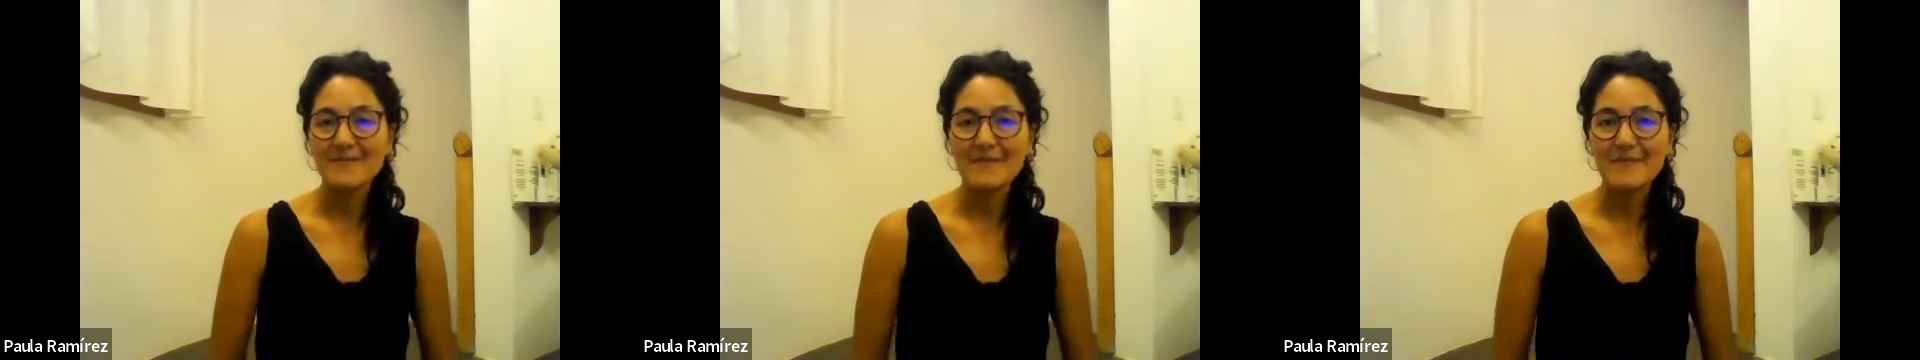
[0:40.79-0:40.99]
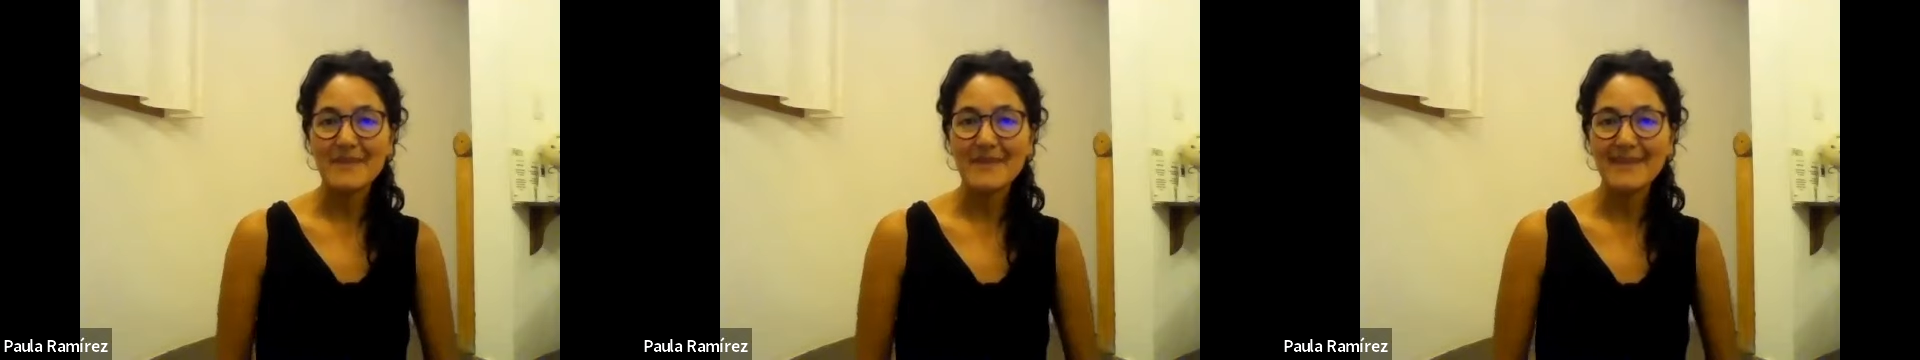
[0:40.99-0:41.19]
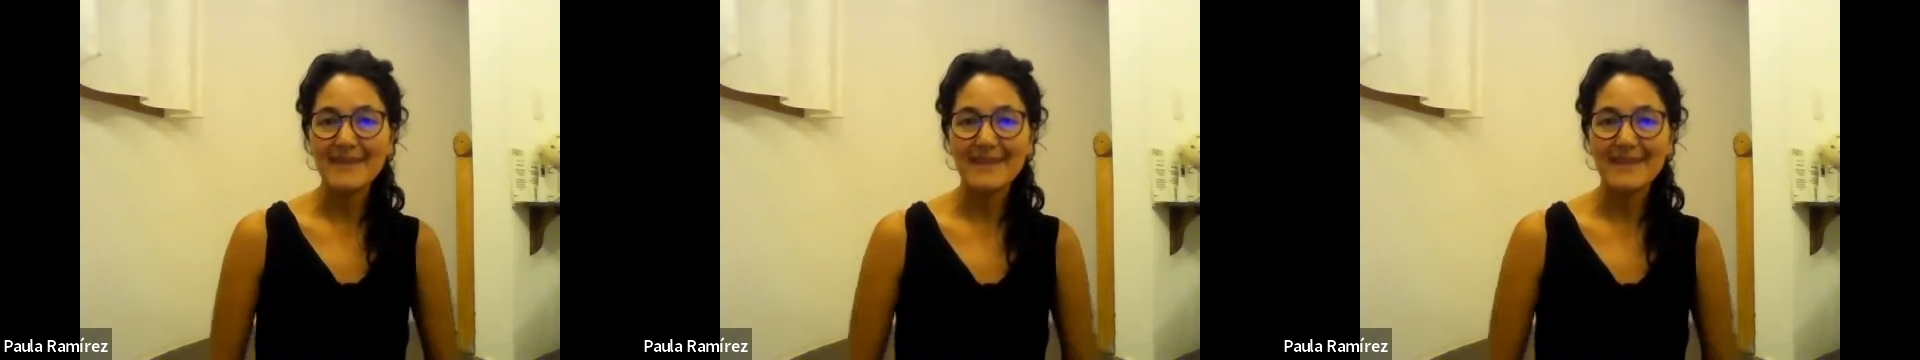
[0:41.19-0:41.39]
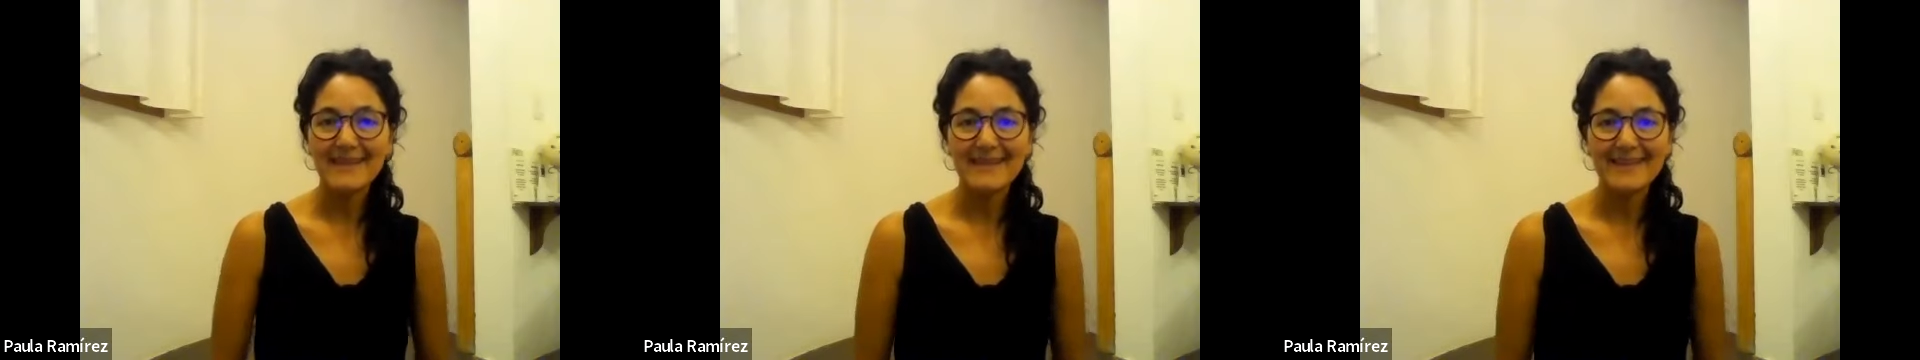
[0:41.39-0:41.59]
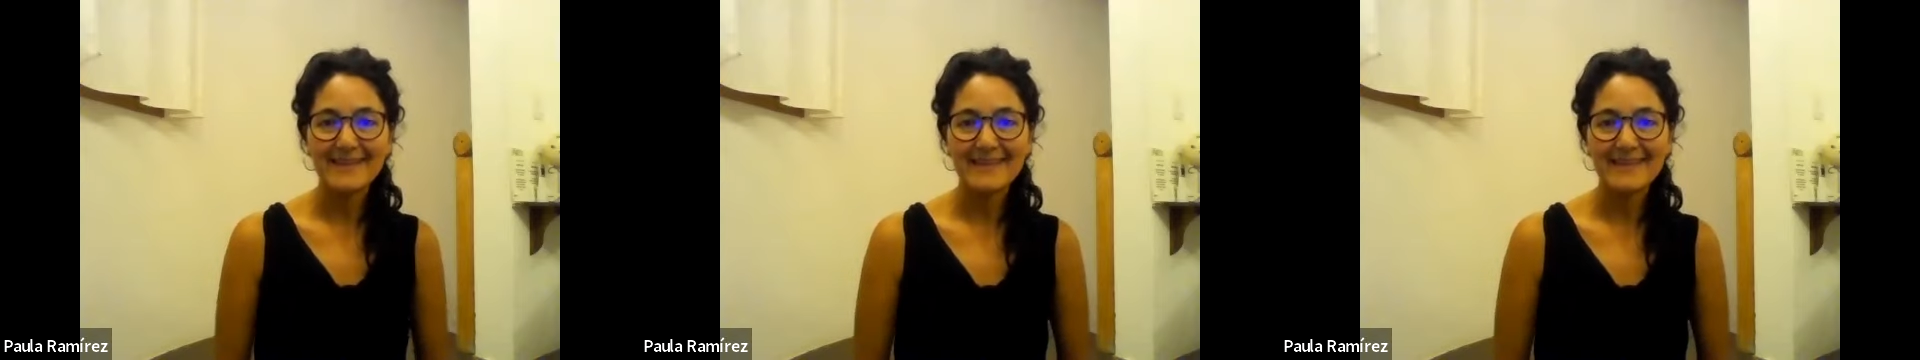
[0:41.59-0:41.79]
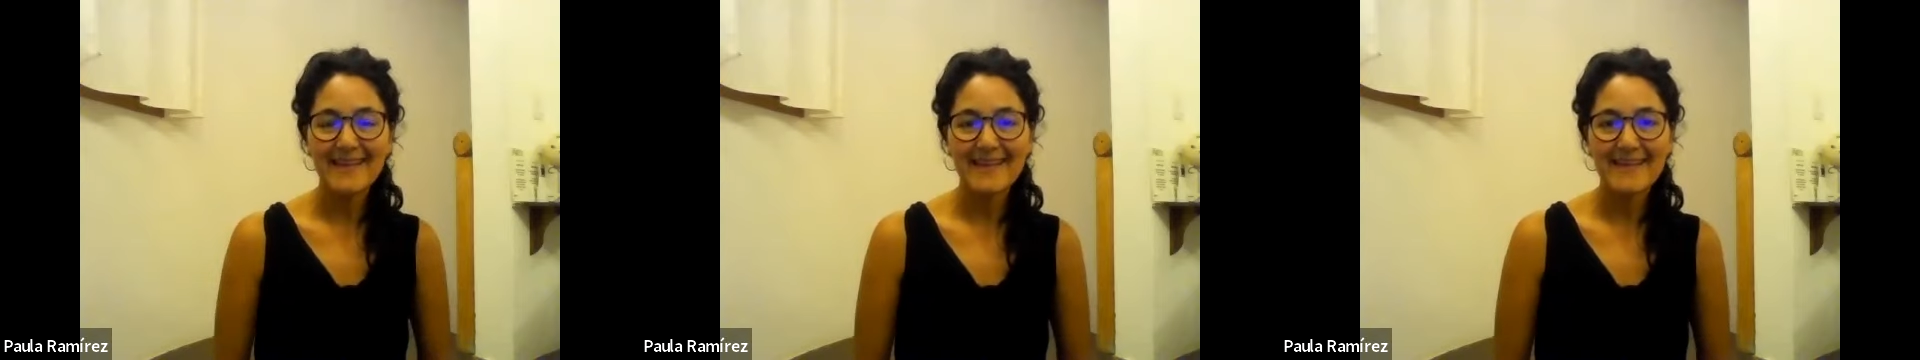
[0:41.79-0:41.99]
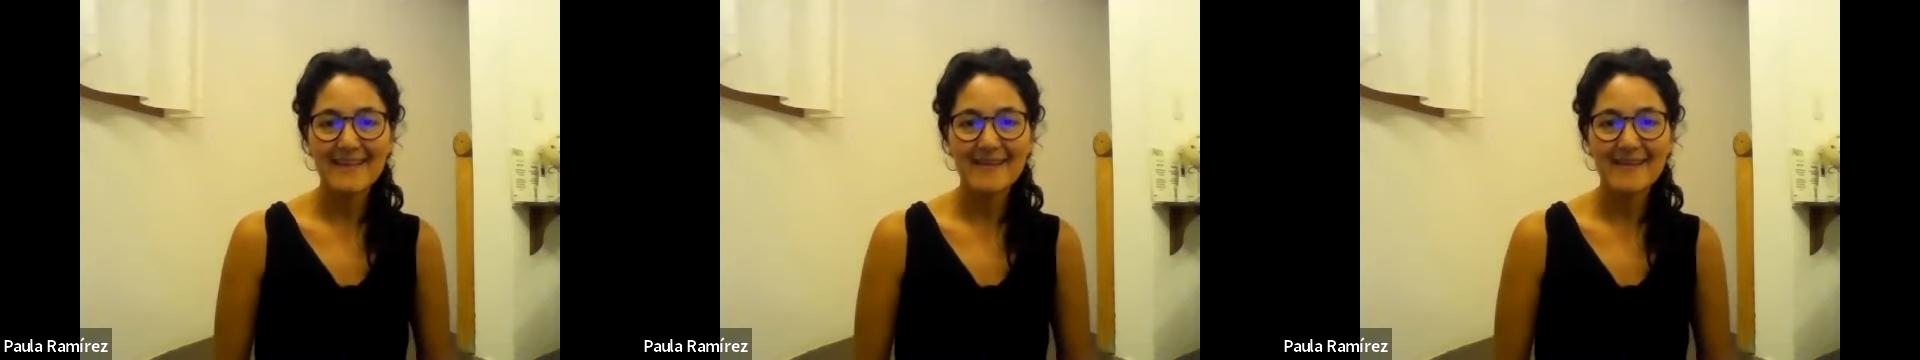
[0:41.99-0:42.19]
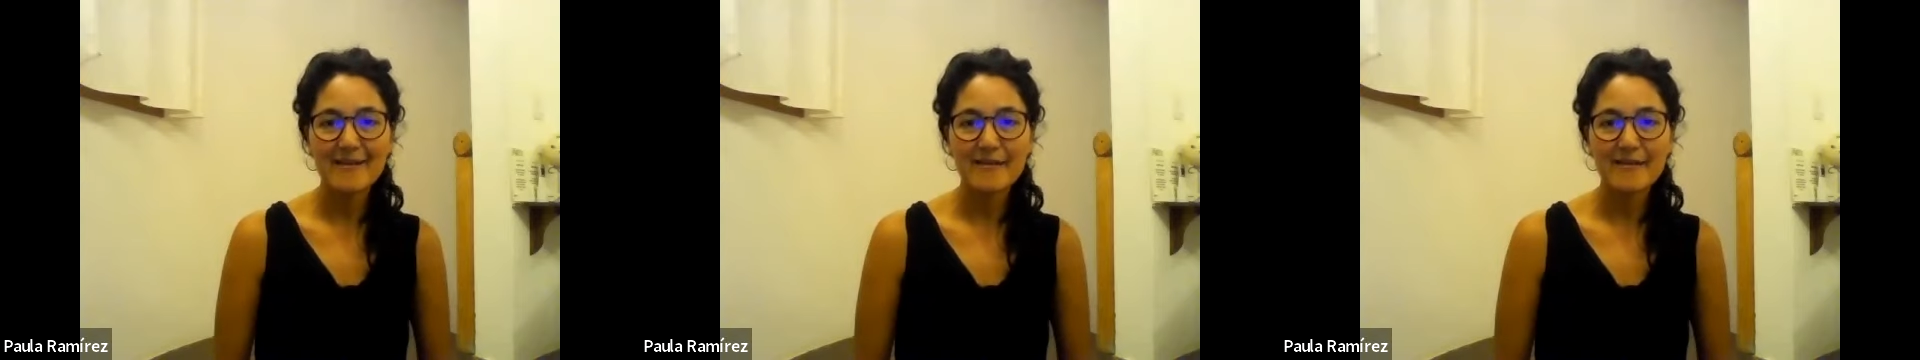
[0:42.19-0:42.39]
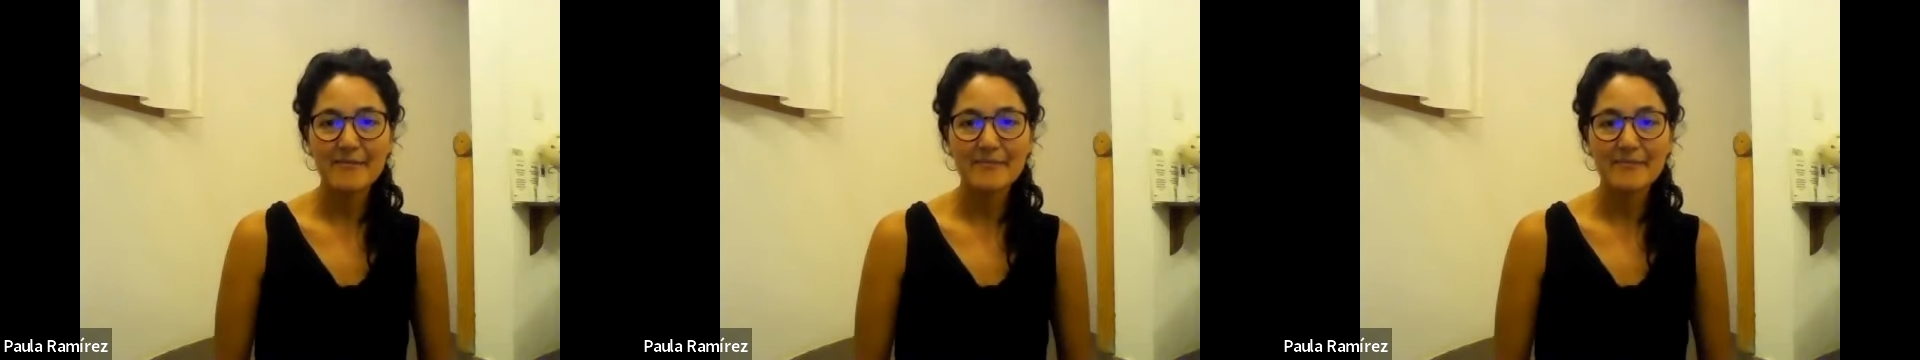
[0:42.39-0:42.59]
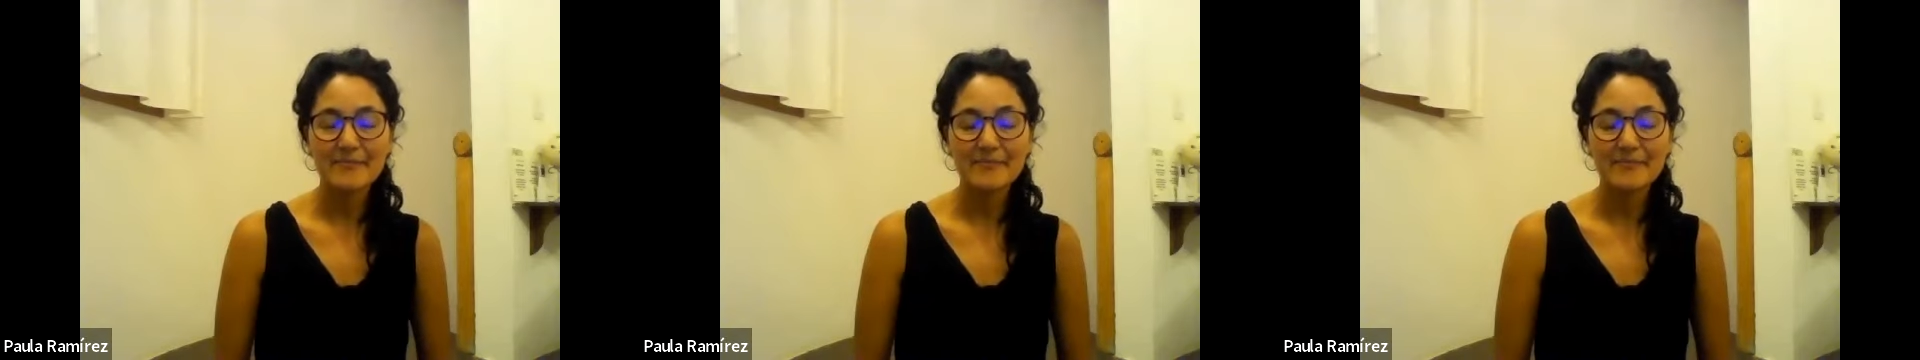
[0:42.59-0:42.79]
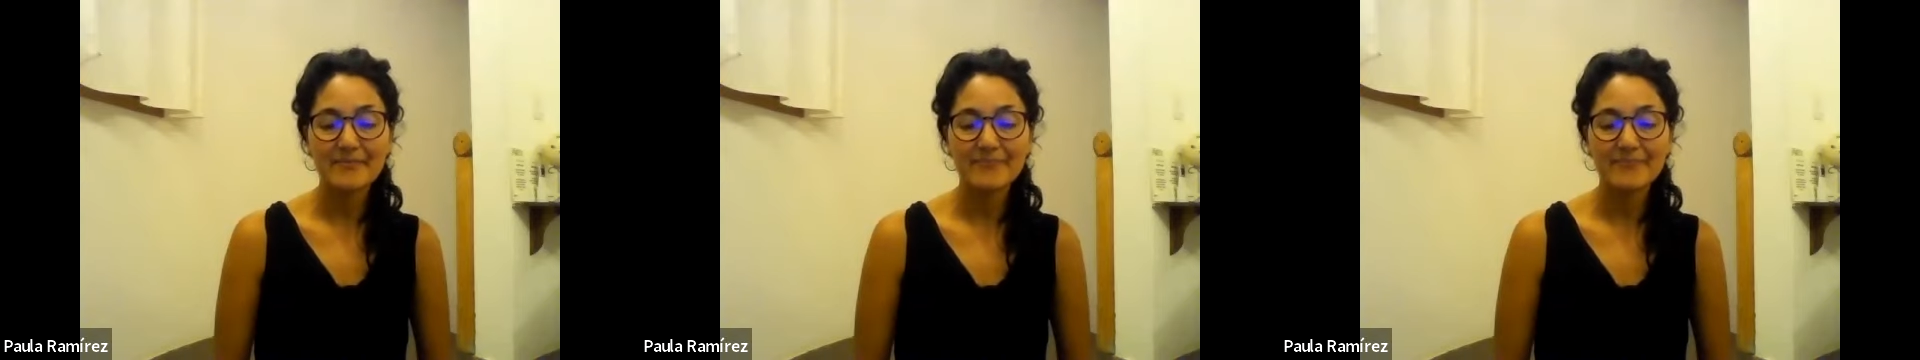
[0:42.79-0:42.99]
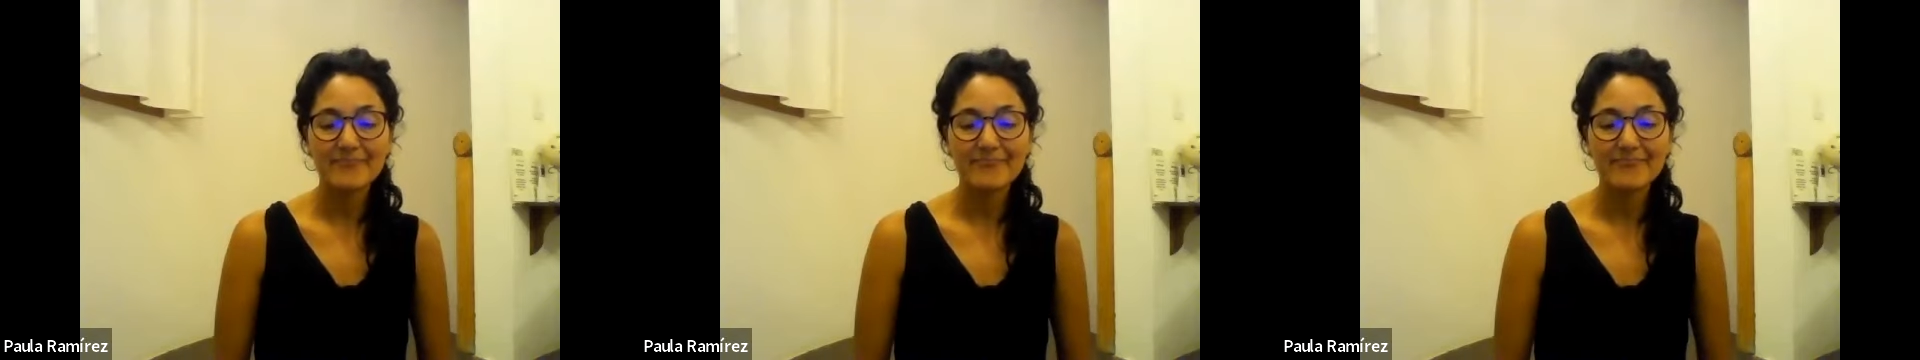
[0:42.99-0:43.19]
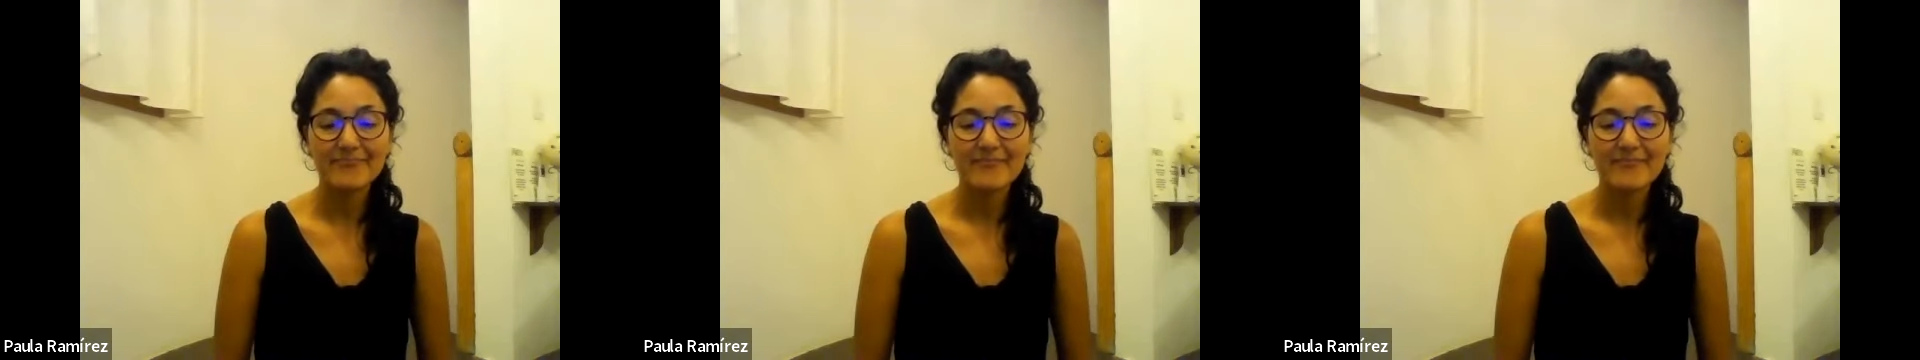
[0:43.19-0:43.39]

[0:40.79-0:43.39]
be um,